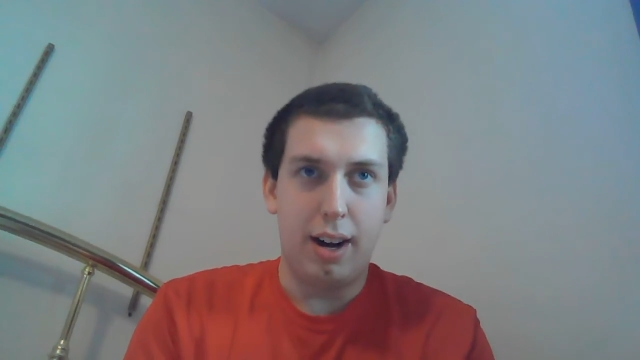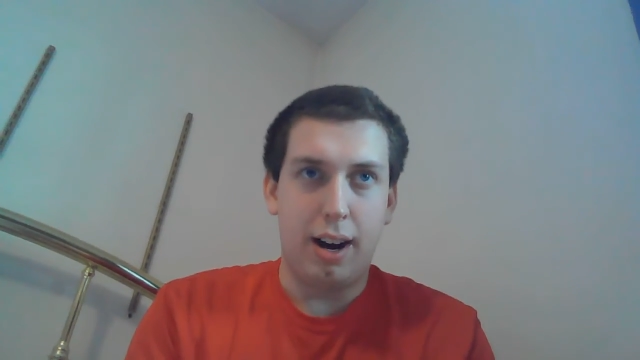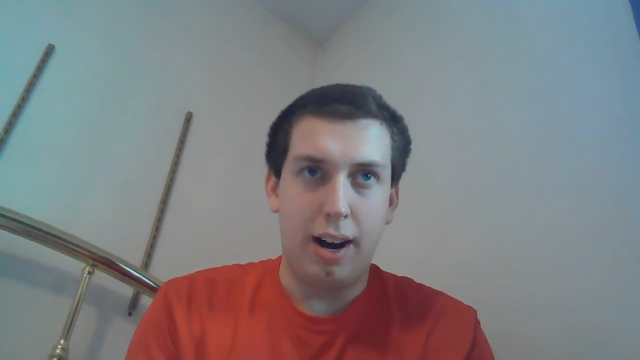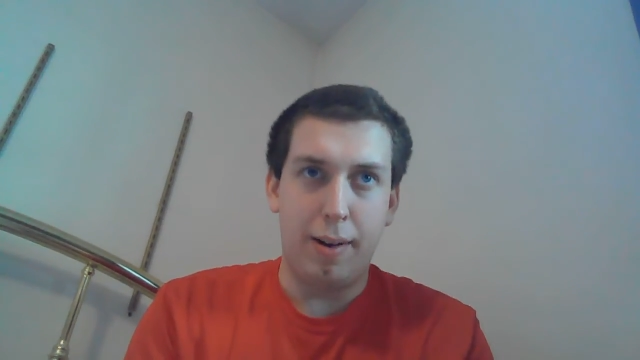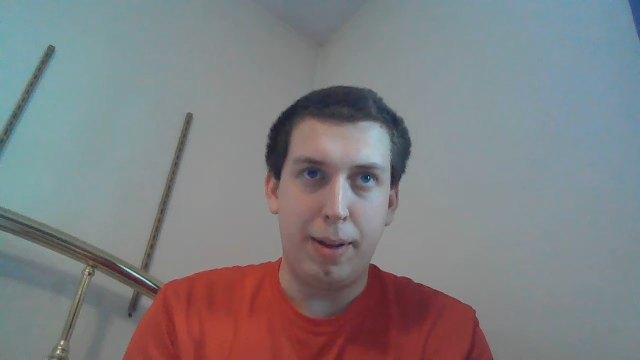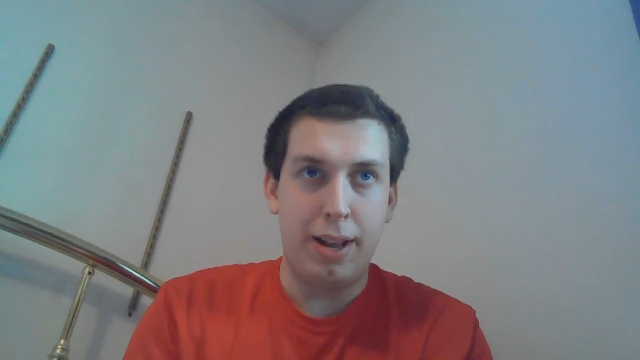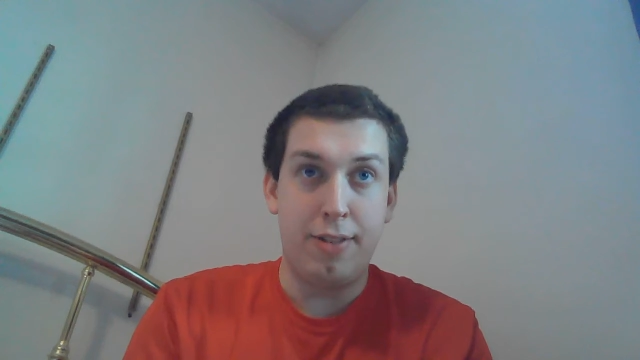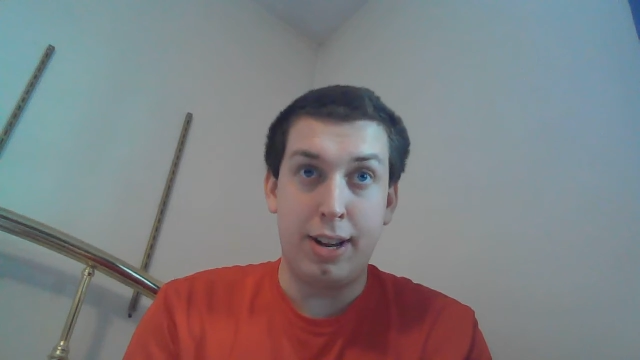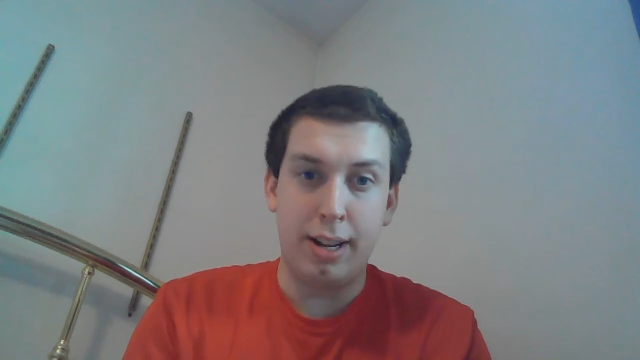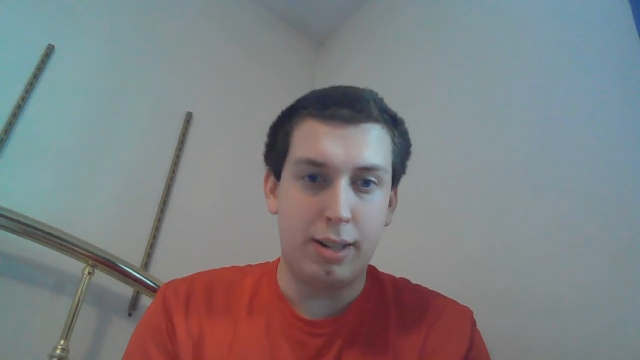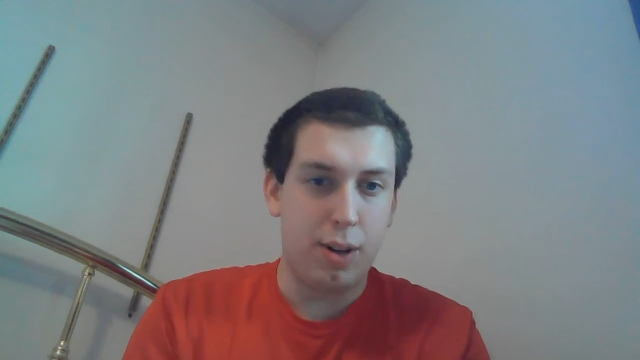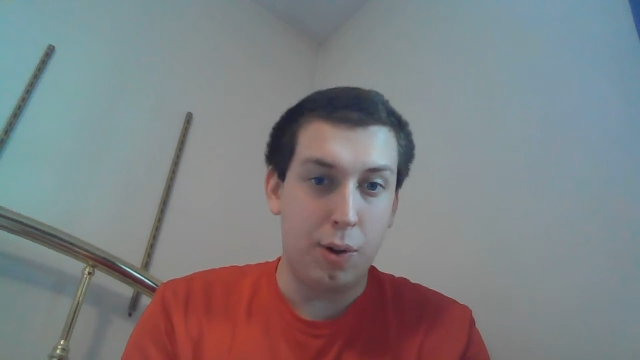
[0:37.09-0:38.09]
Um,
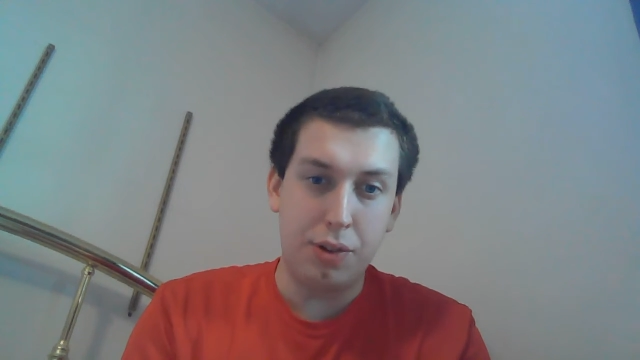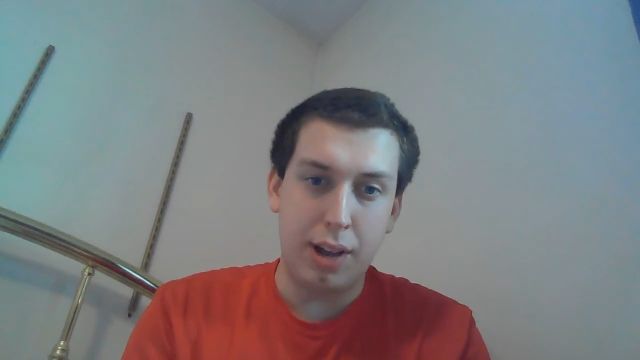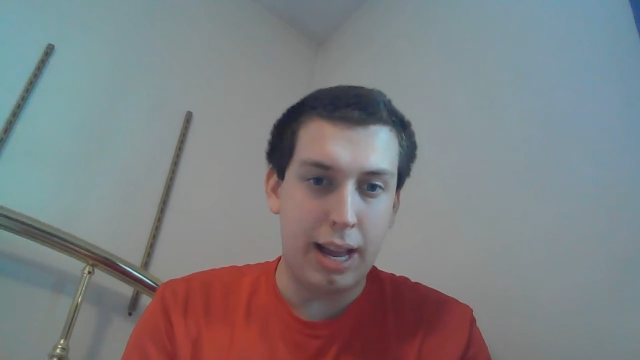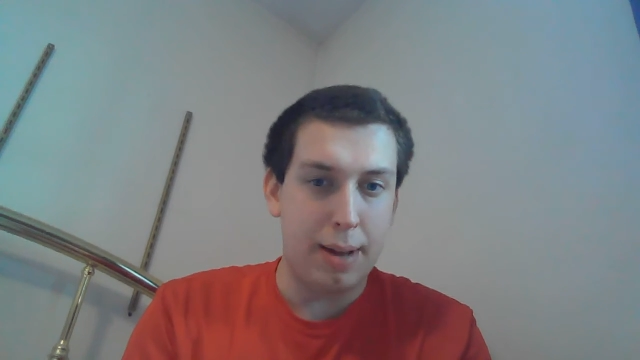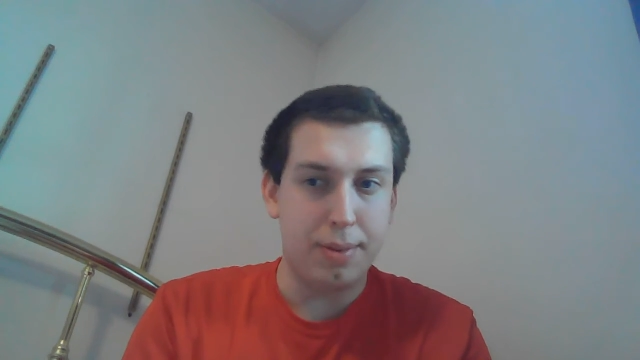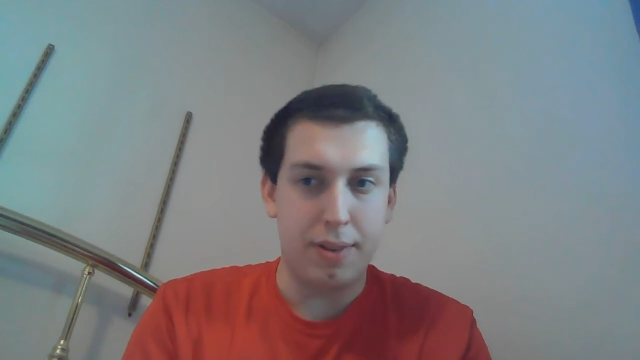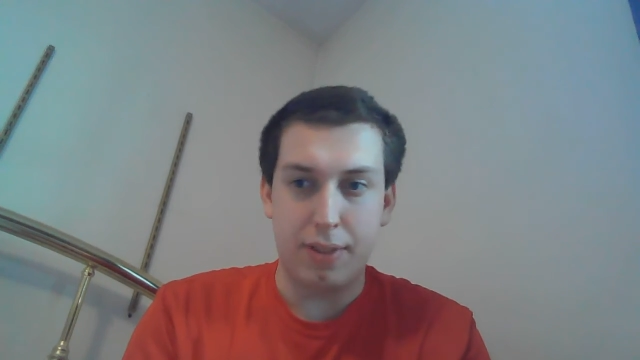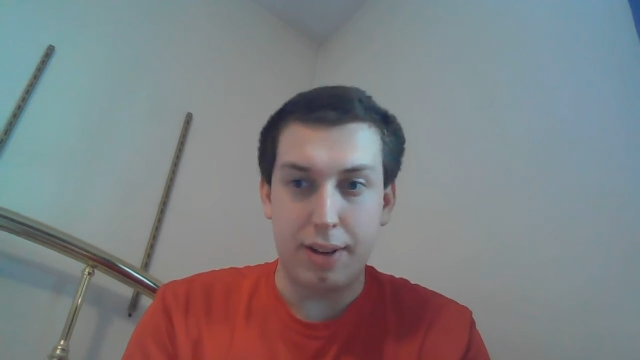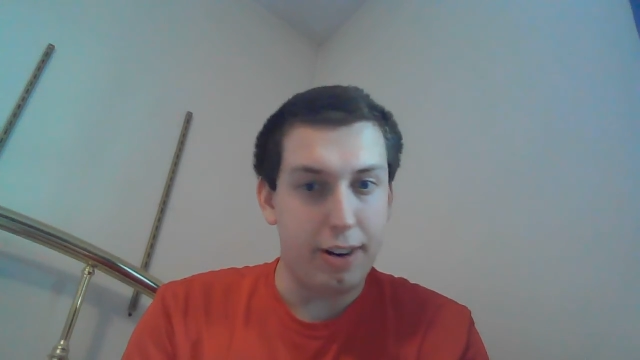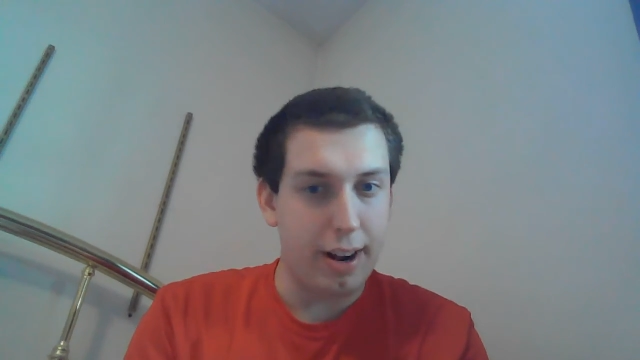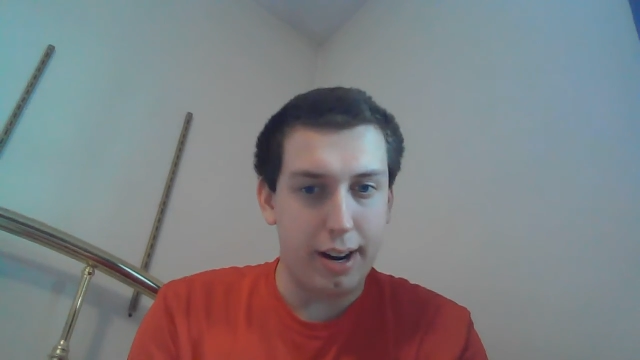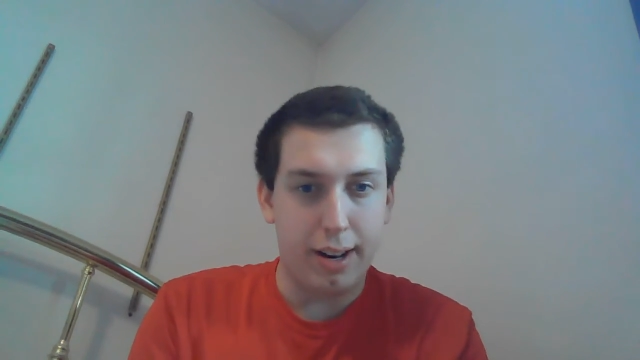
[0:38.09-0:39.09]
even in close games, I've
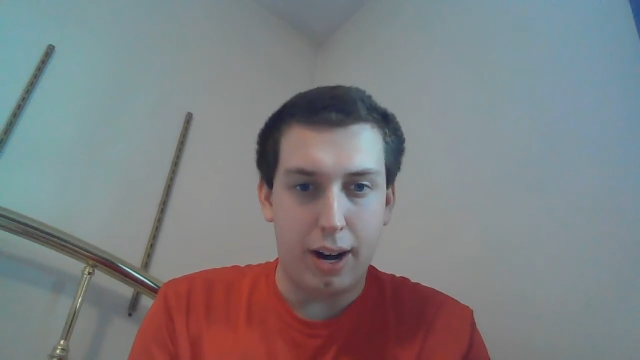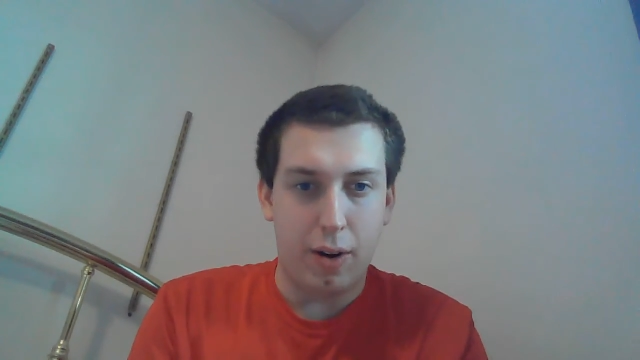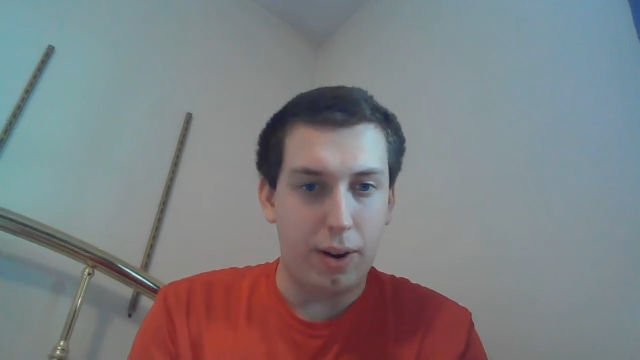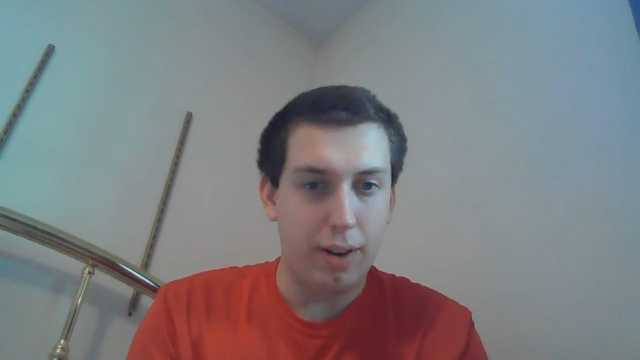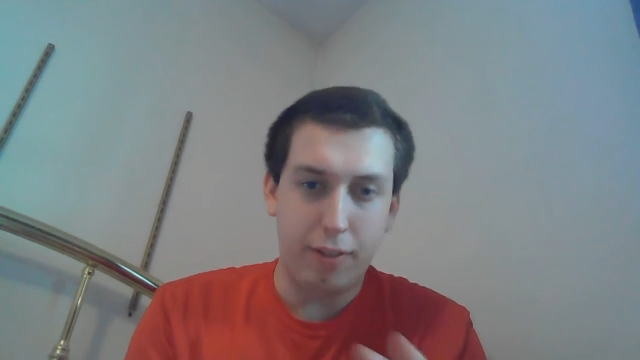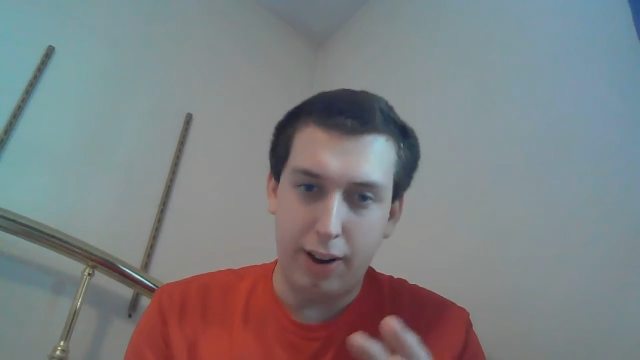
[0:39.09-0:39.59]
never had a doubt.